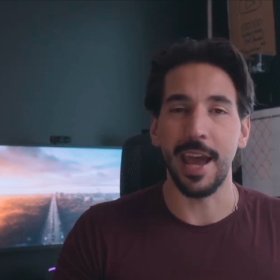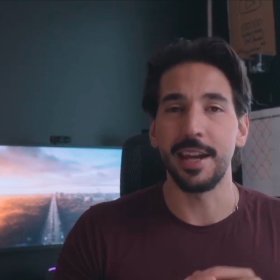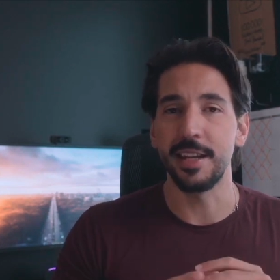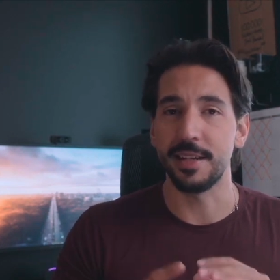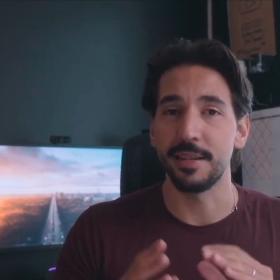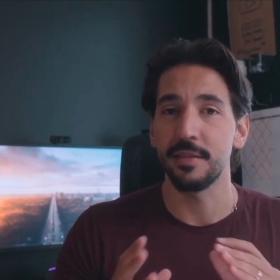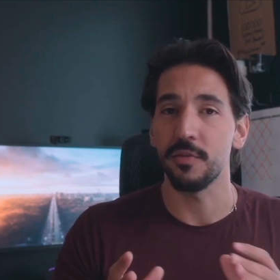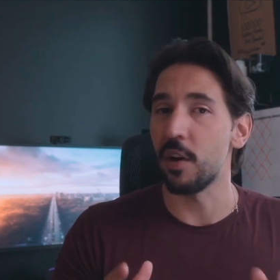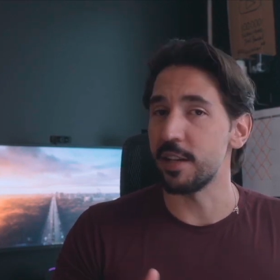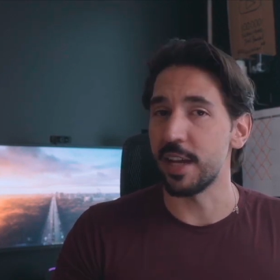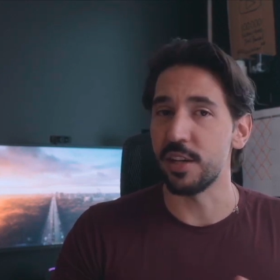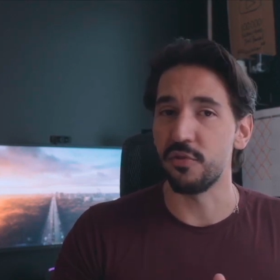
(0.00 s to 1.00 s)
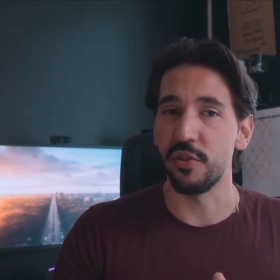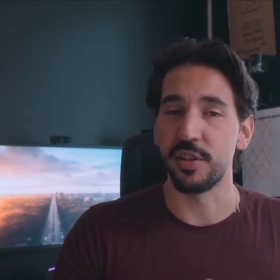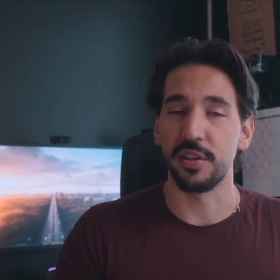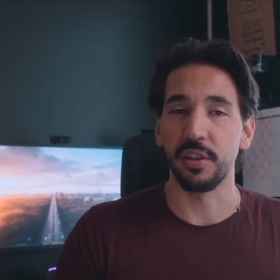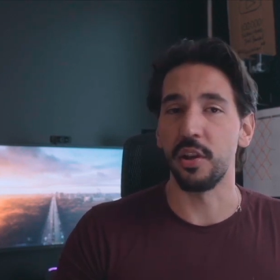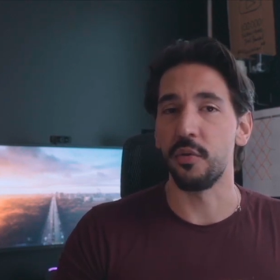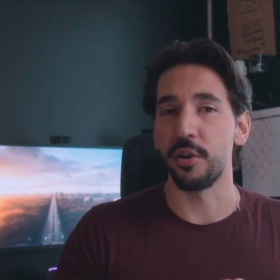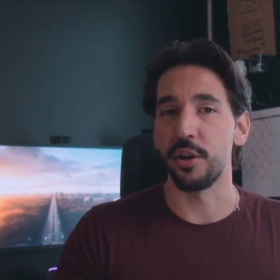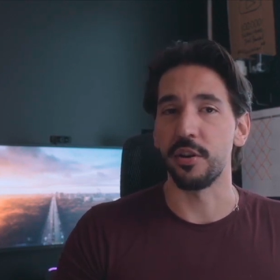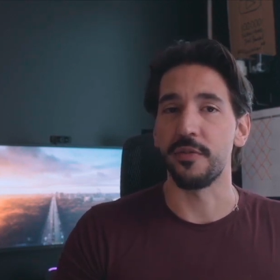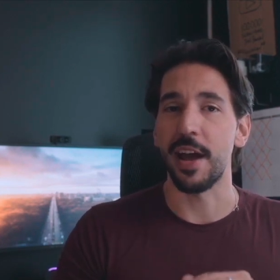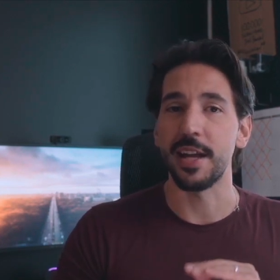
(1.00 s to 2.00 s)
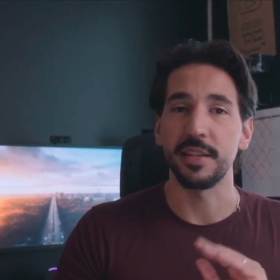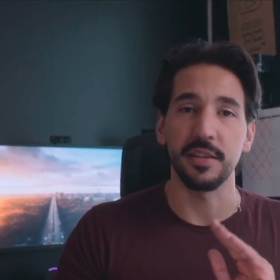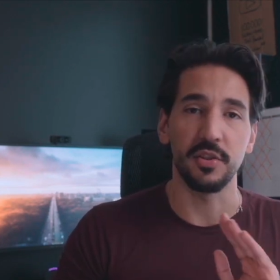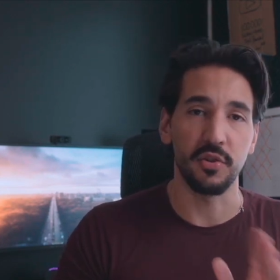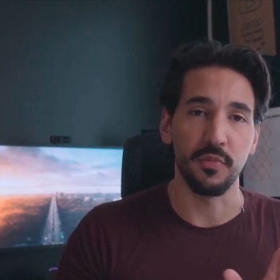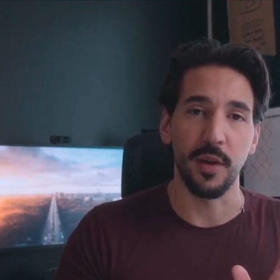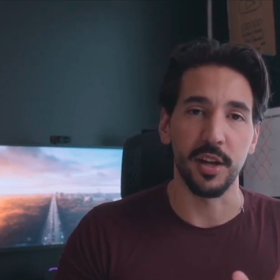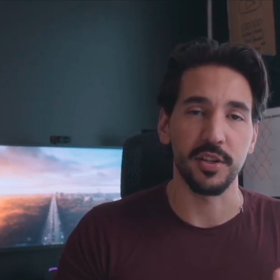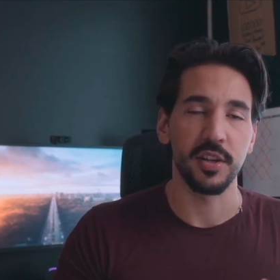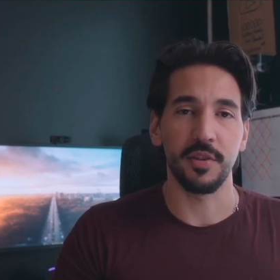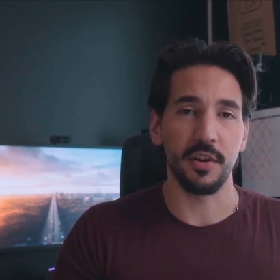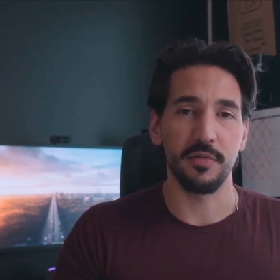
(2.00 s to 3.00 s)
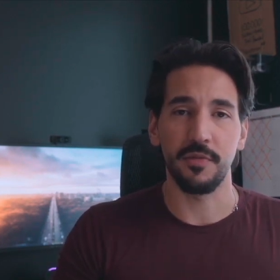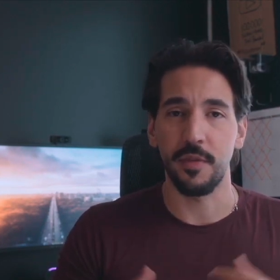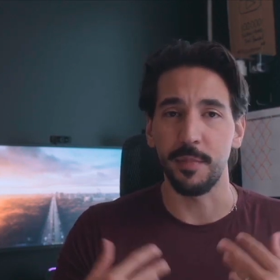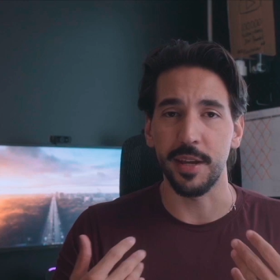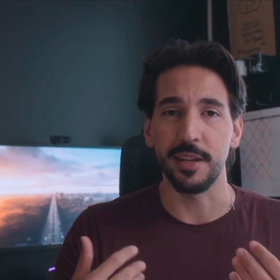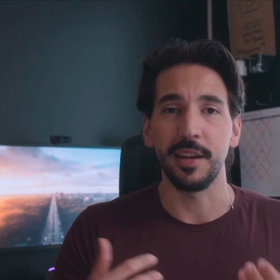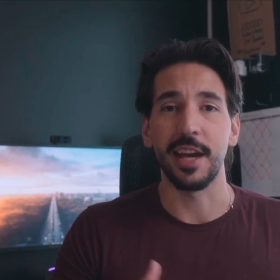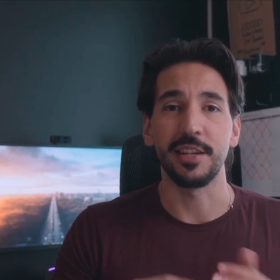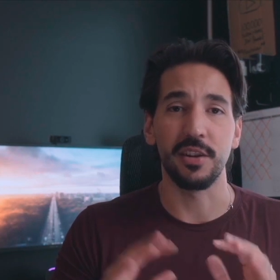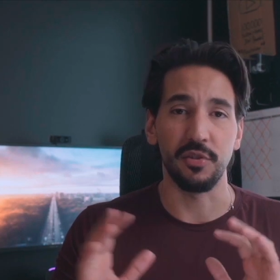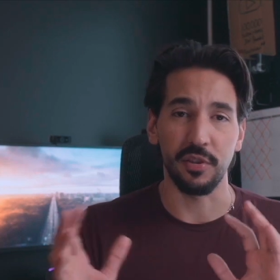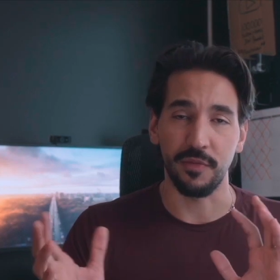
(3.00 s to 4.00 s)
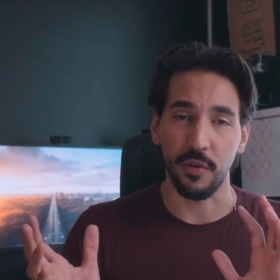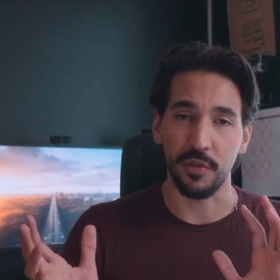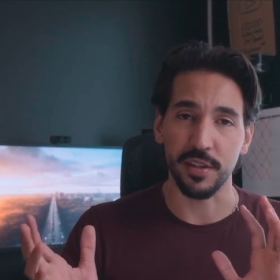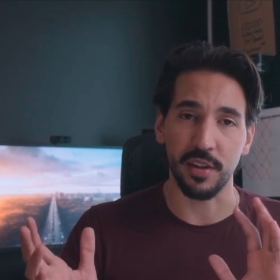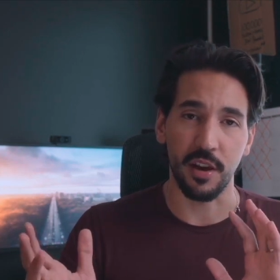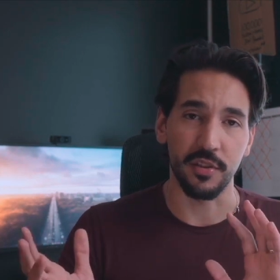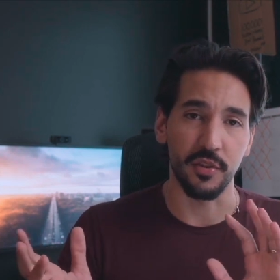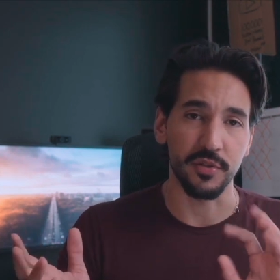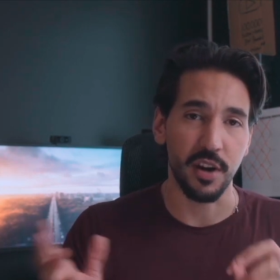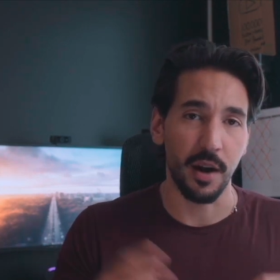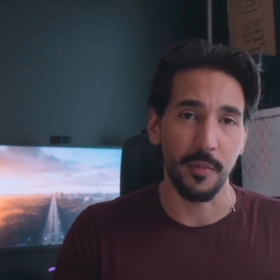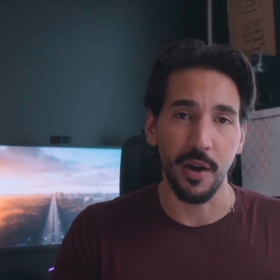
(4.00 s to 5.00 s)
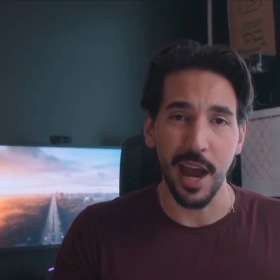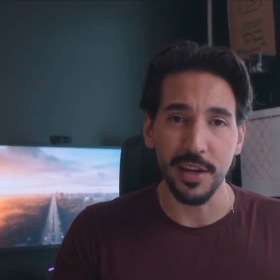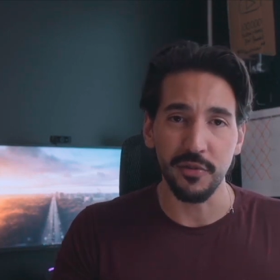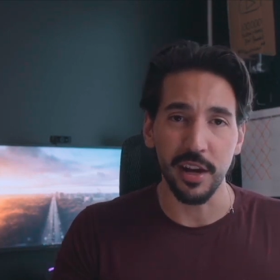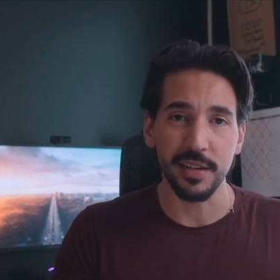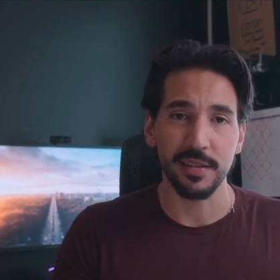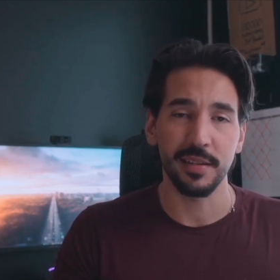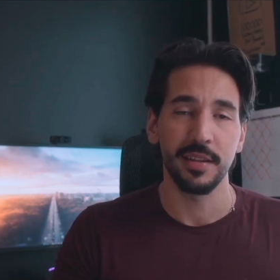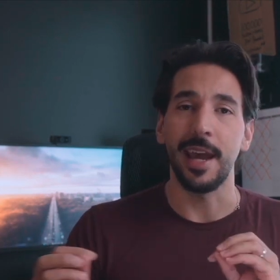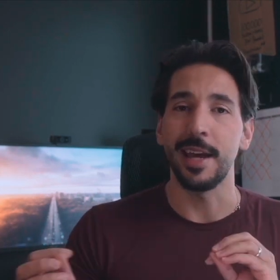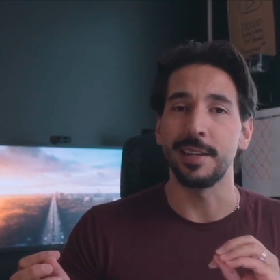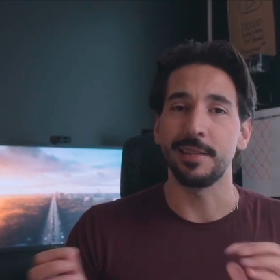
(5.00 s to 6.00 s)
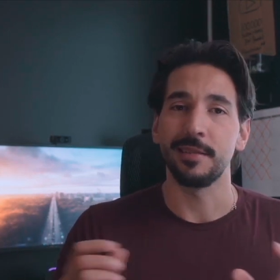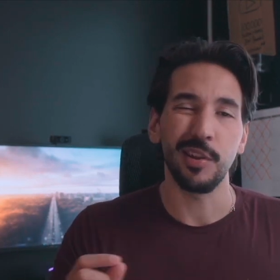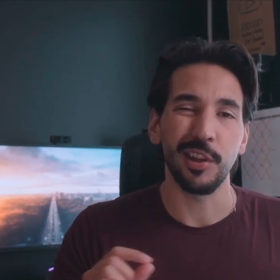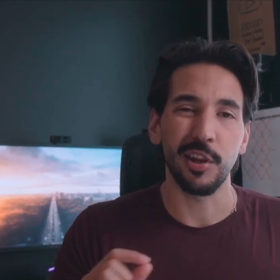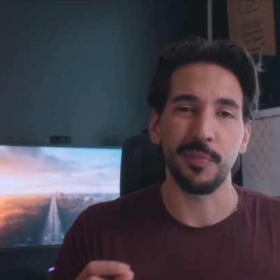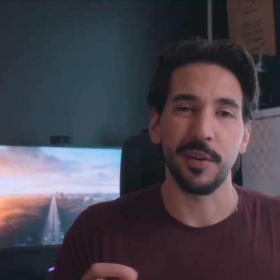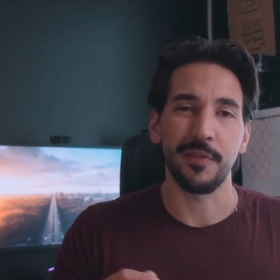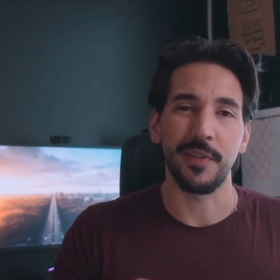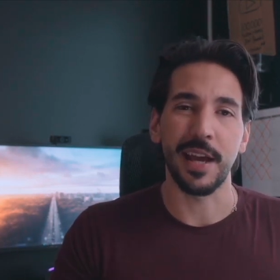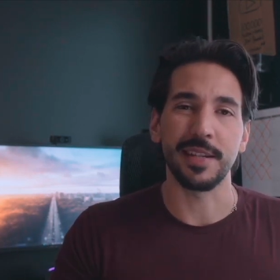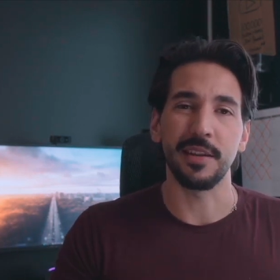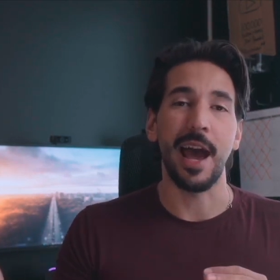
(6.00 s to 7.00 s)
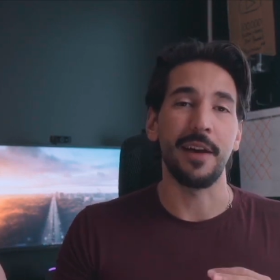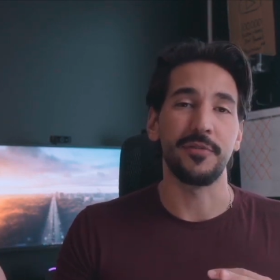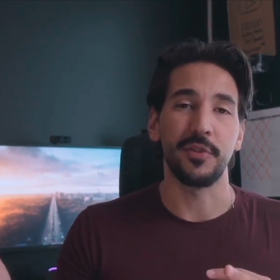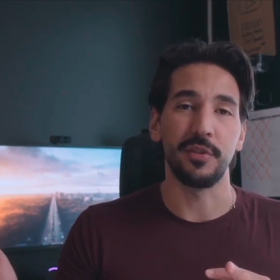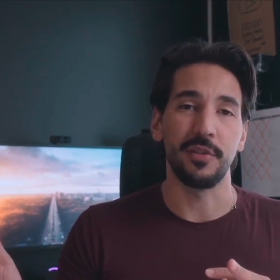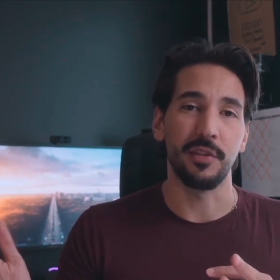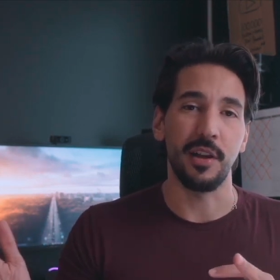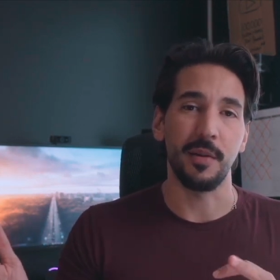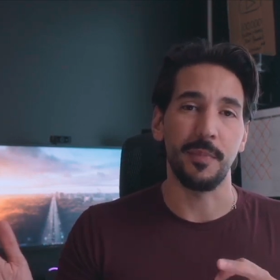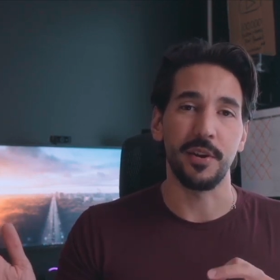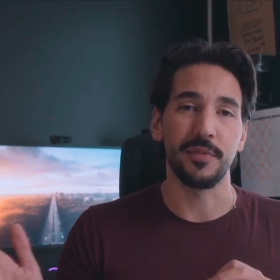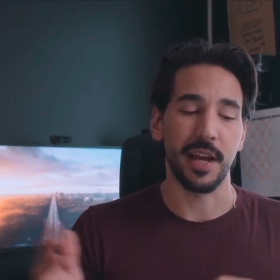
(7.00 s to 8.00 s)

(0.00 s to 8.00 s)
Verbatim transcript: and it's quite dangerous to lower your fats too much. So for me, I generally focus on those carbohydrates and a little bit of fats after a long period